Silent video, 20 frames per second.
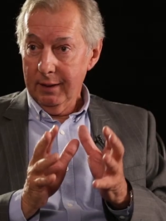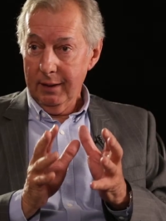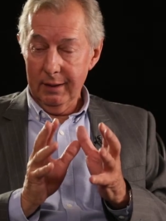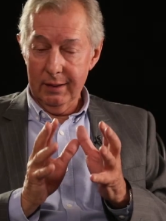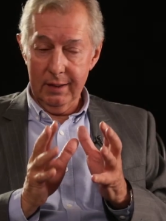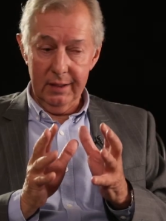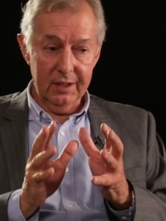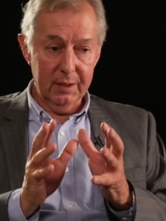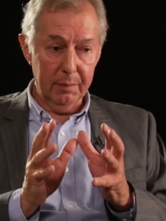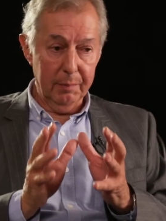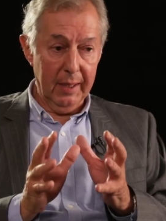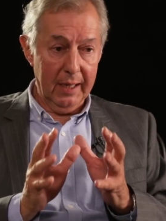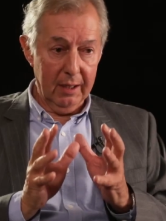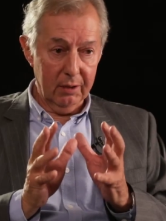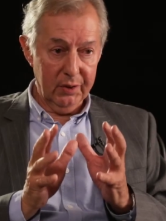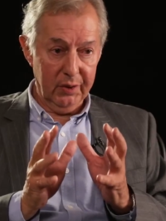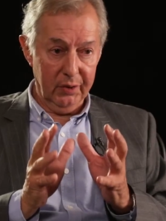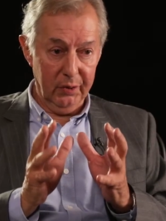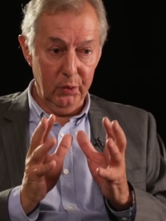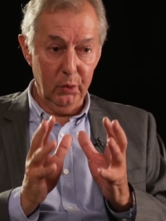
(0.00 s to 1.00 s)
It is
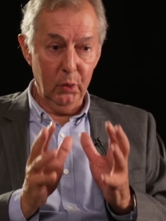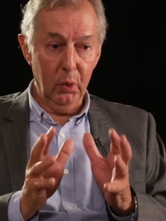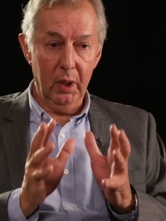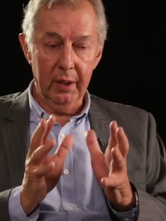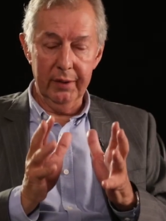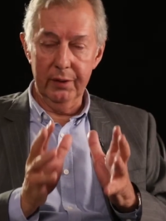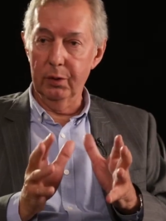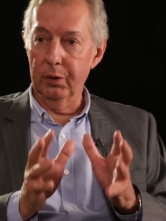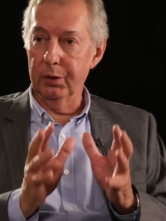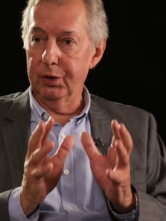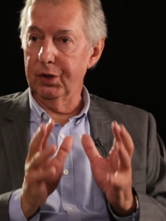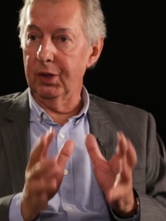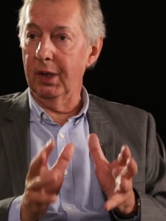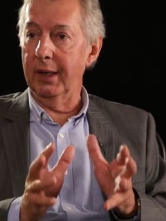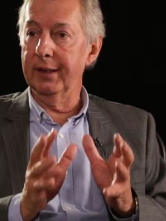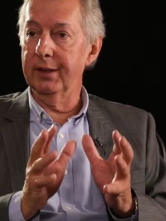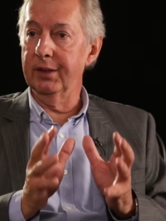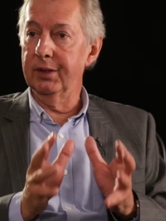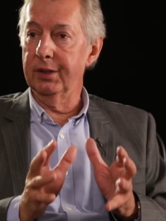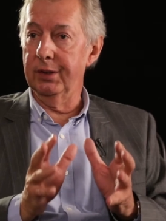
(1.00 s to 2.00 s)
about who are you
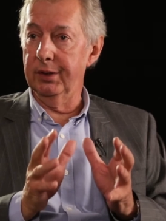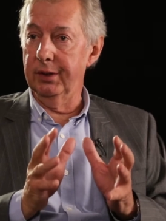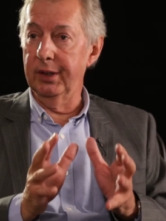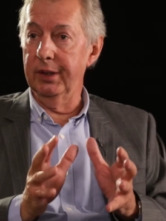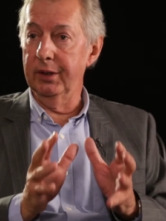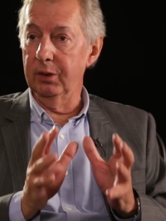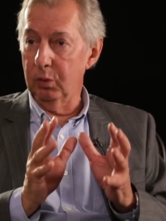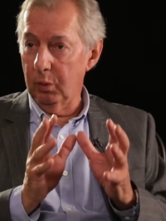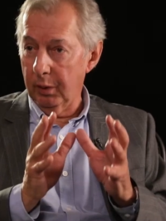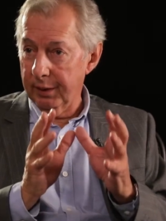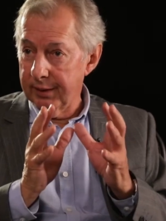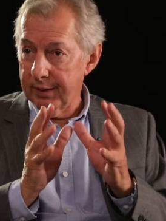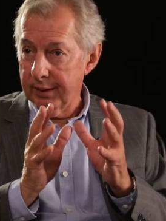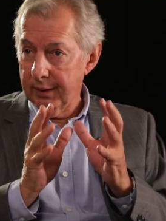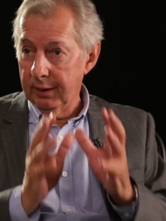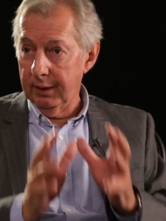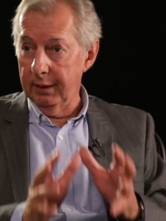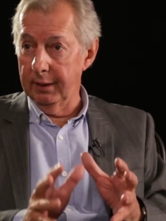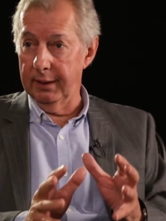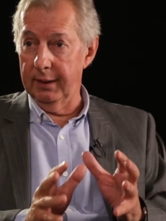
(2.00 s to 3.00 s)
trying to deal with
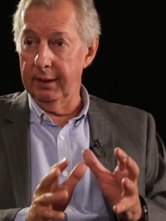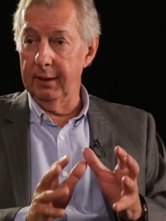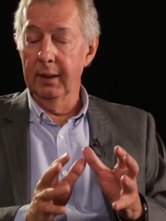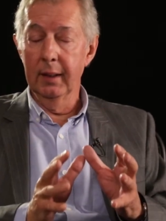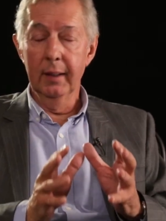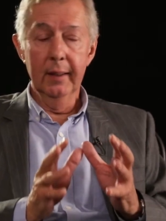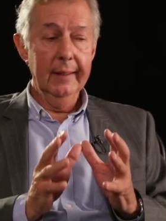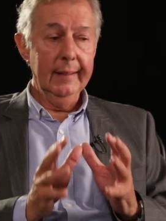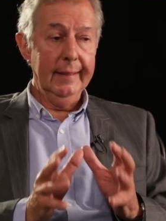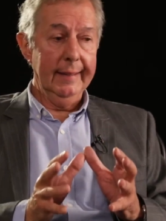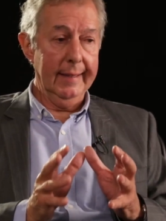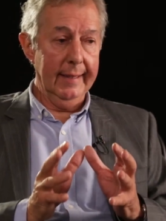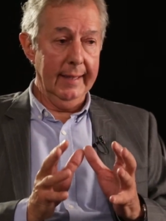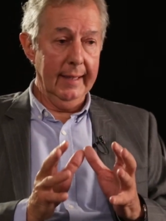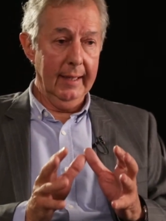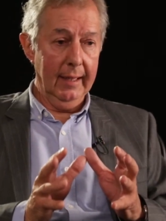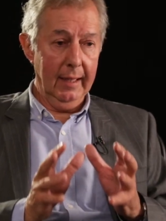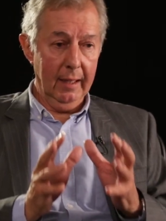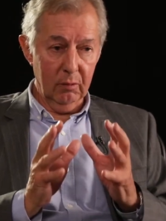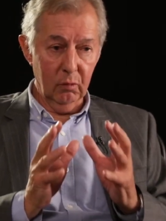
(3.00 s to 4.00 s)
here,
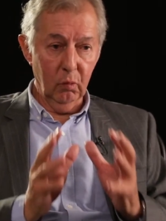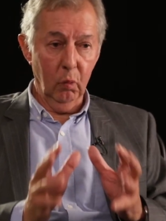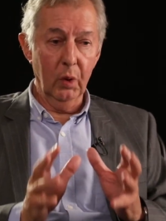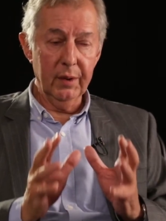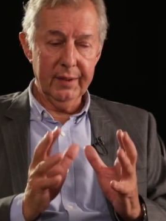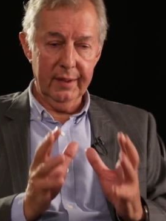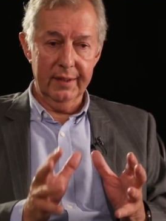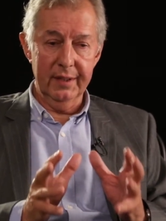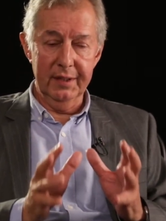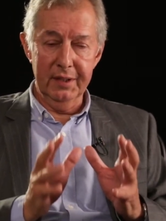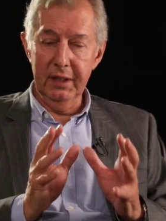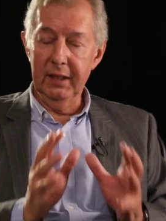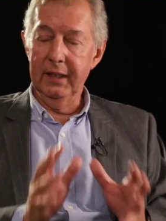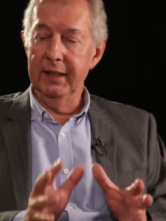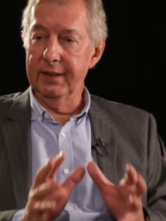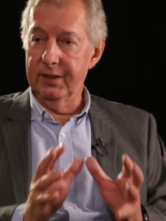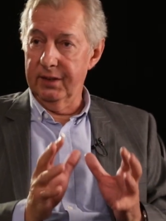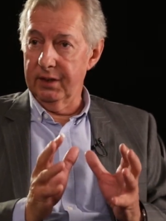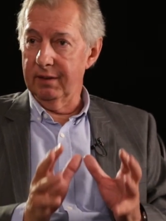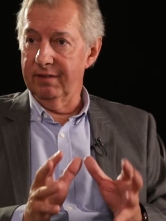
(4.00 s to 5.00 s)
and what are the
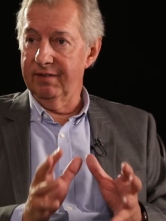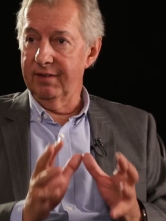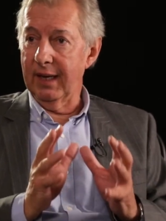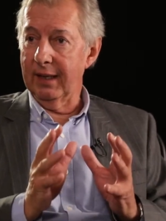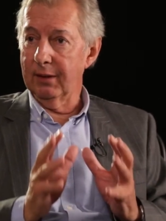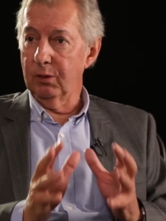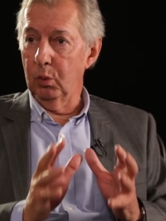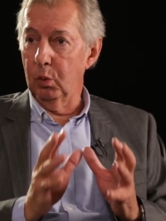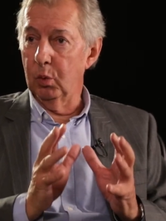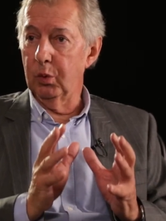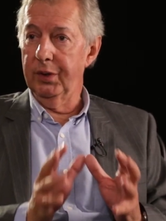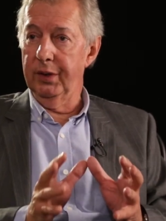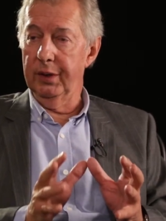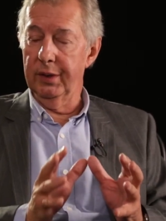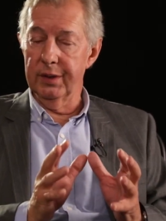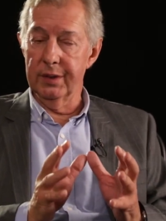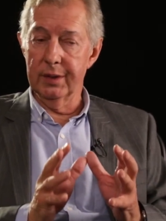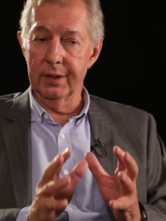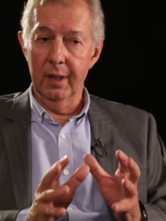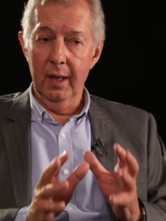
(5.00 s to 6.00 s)
needs of that
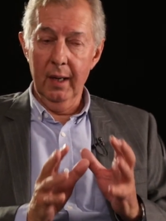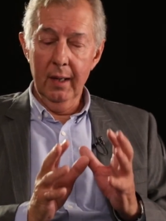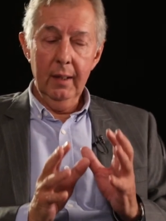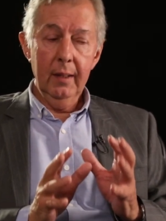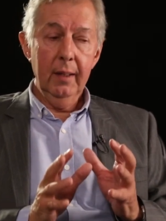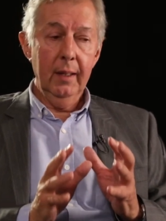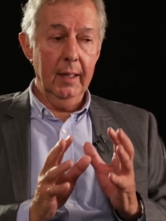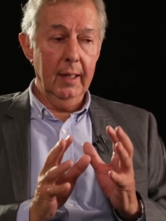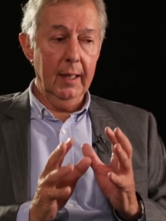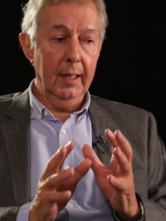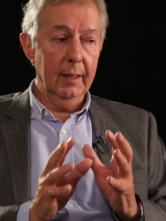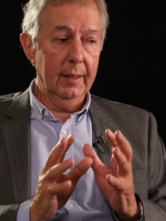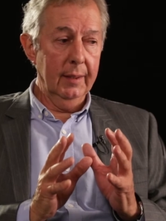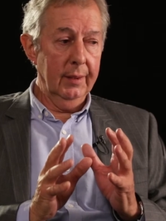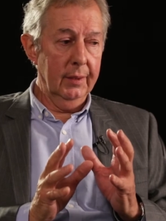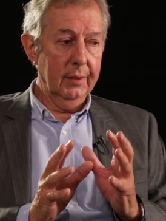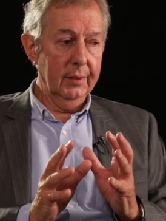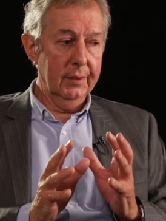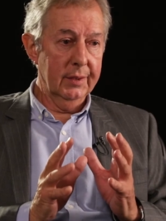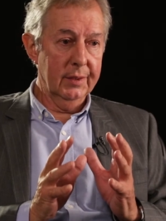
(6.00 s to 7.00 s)
audience,
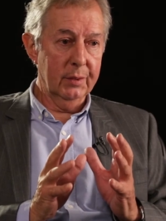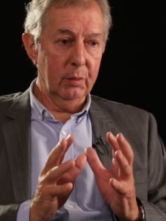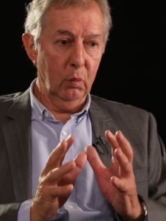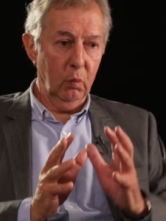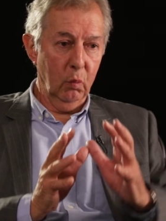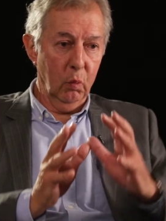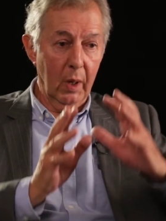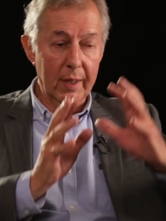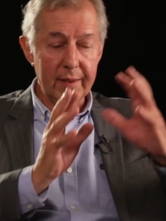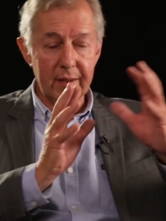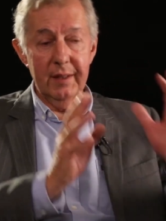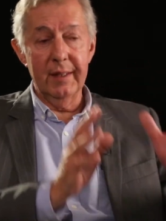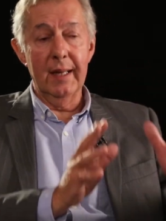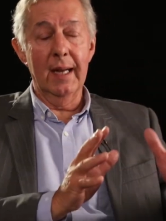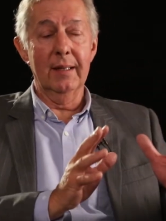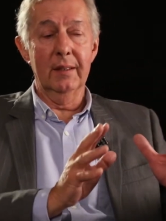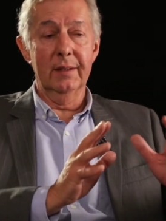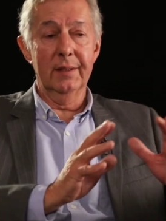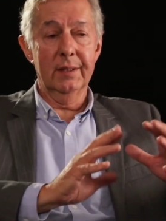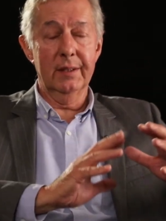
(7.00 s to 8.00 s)
and whether
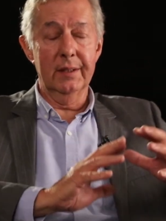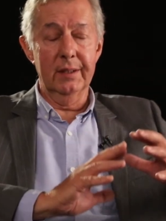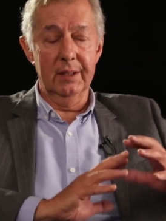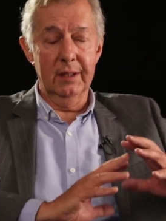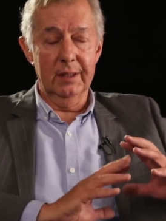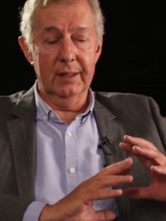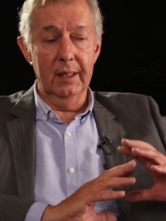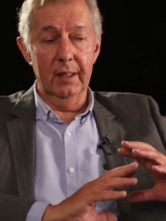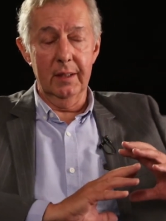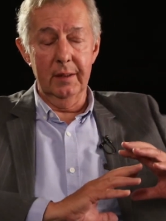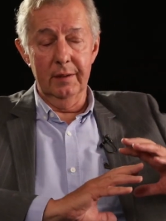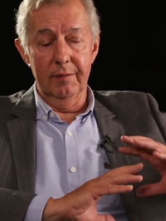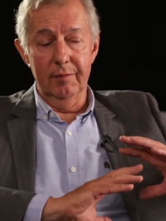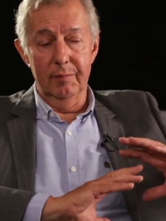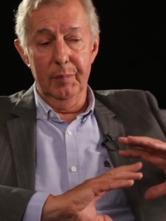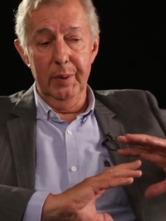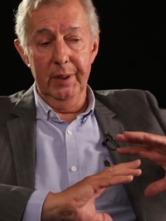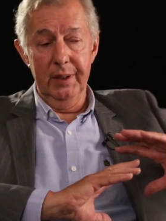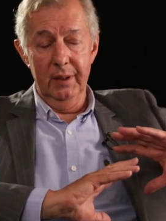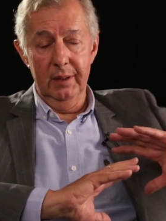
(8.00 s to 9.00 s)
that's has kind
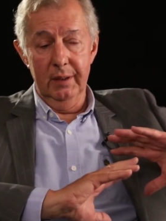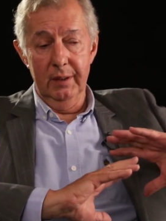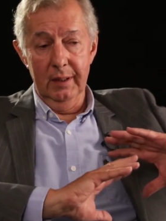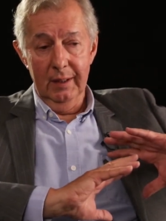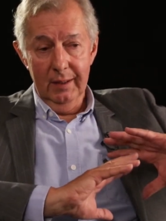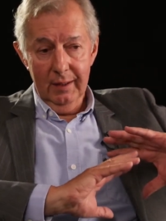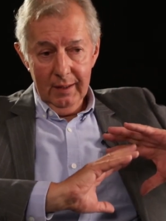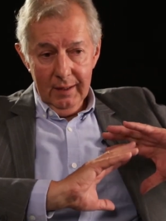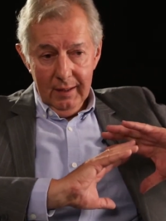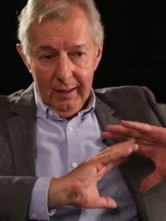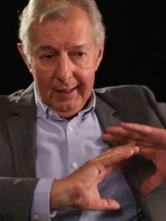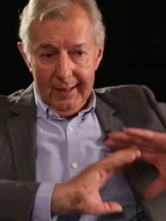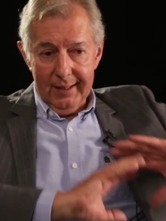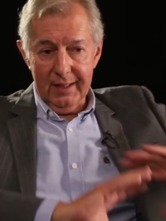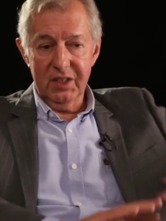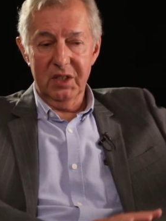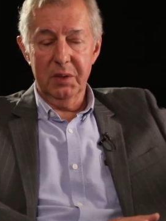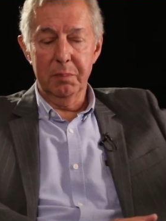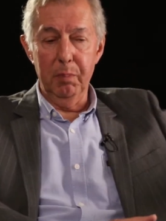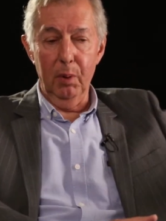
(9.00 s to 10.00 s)
of been
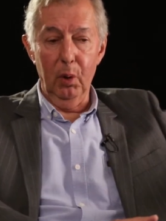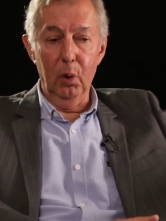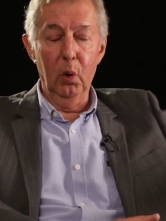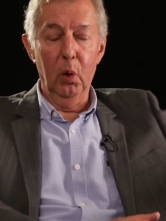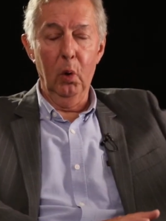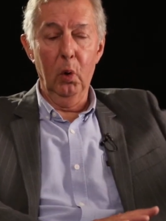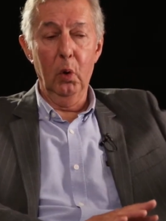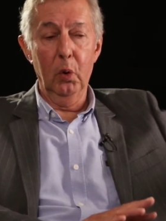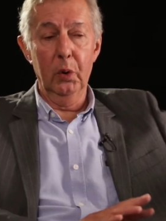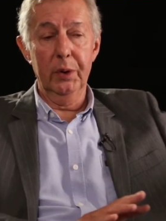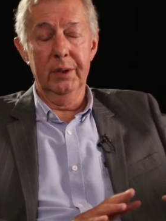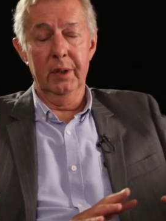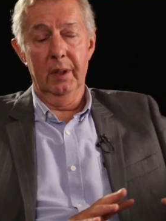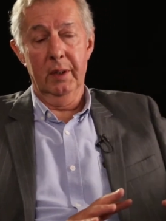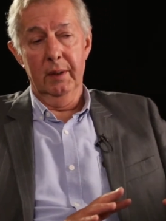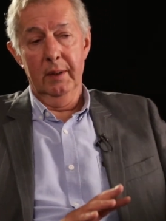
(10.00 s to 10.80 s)
explored